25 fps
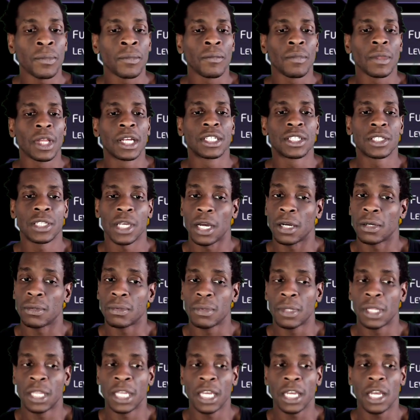So
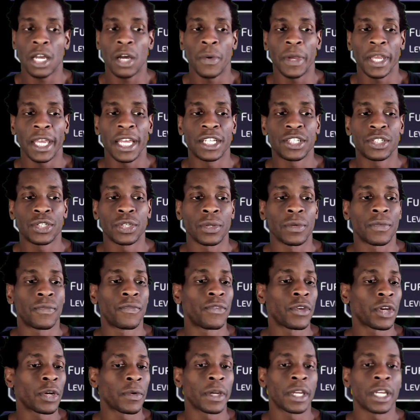then going into
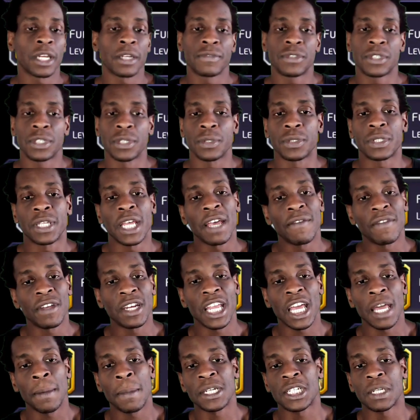Fury of Zeus. Heavy
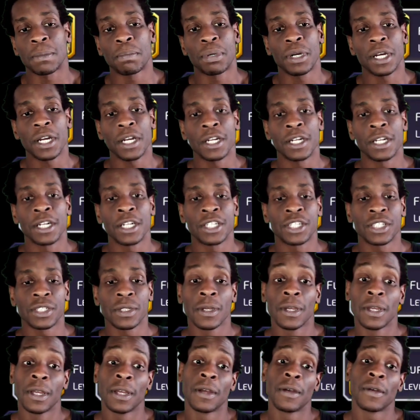damage and purge
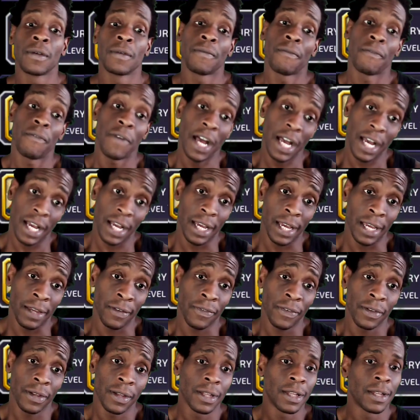5
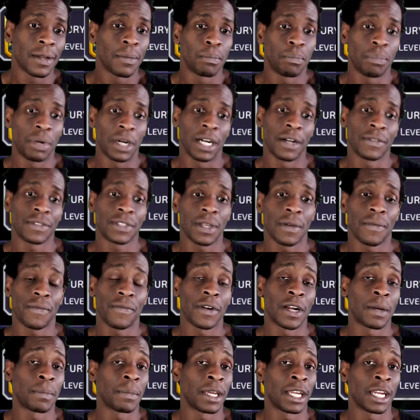buffs
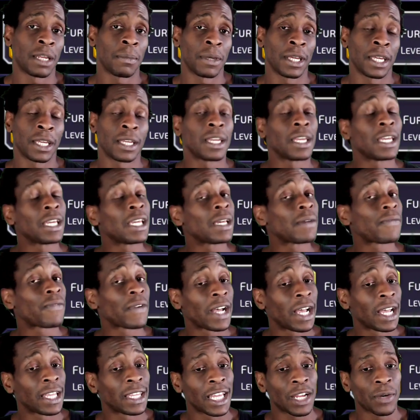from enemy if I
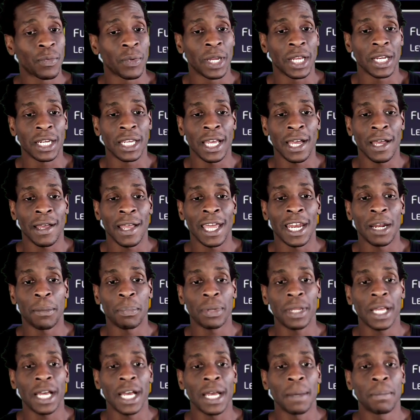had that ringed out, and
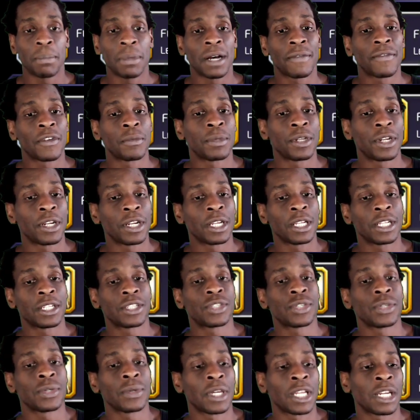apply buff immunity
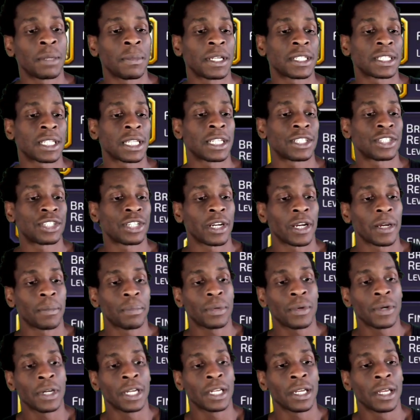to enemies at legendary
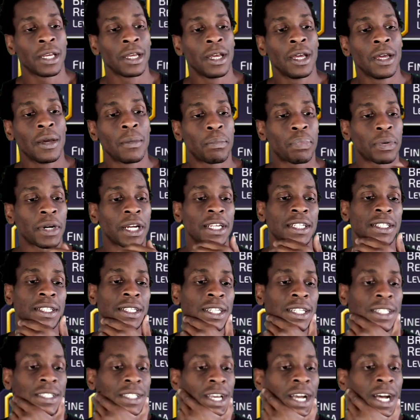point.
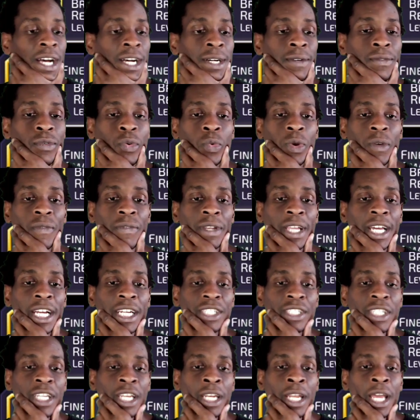Bracelets of
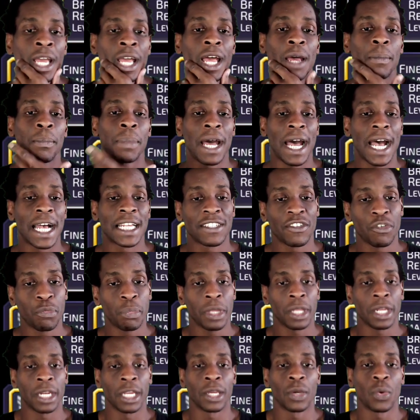Reflection, passive
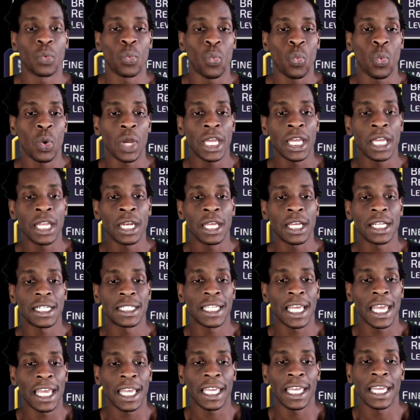ability. When
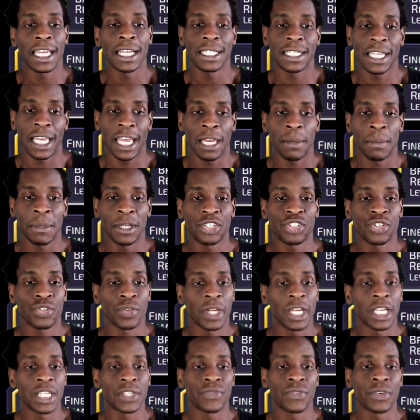taking damage,
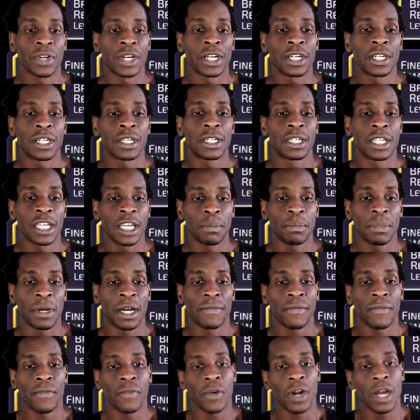transfer debuff
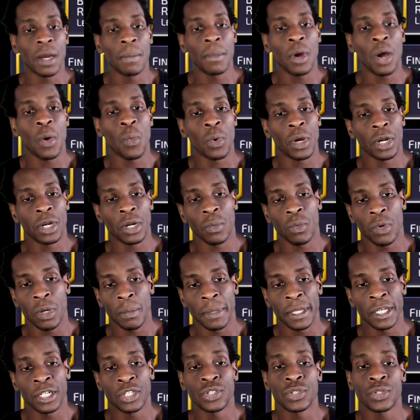from Wonder
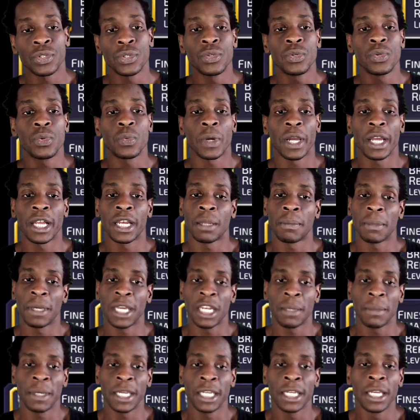Woman to random
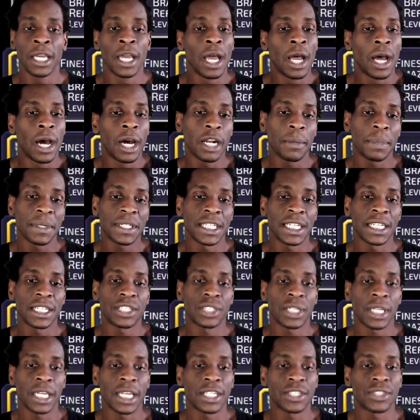enemy. 100%
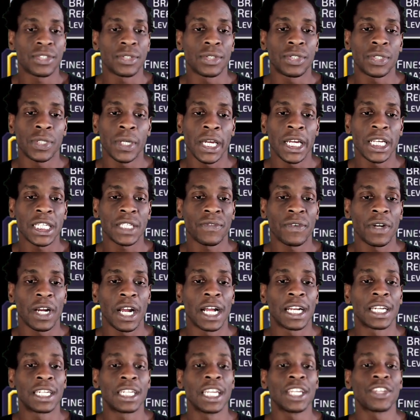chance to transfer
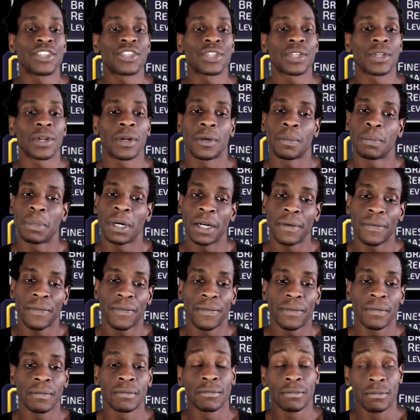additional buff,
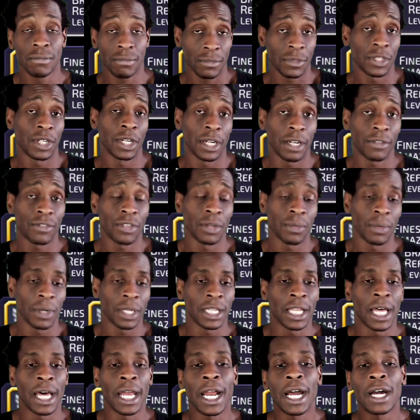after you ring
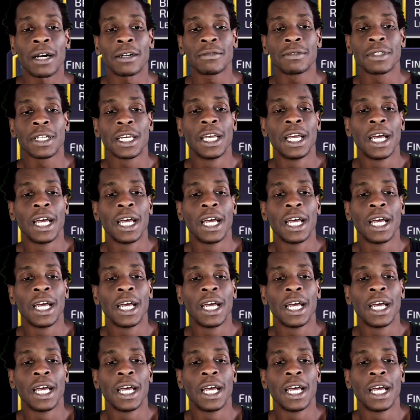that out.